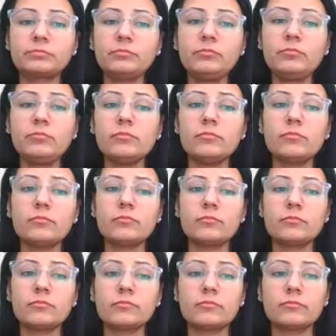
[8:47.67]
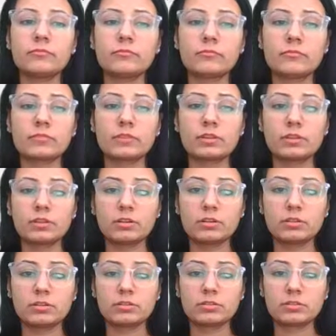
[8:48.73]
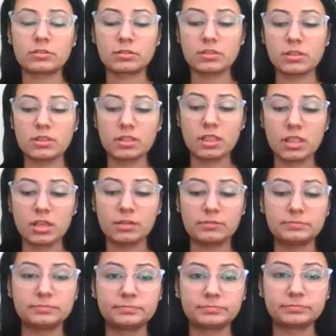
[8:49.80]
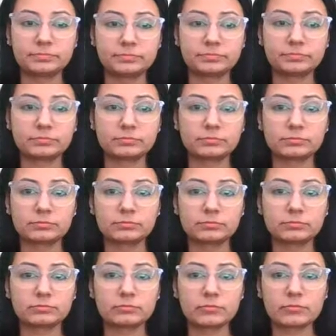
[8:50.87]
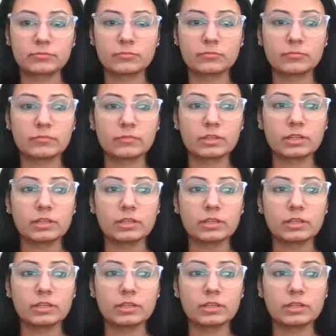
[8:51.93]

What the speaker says: Nothing is said.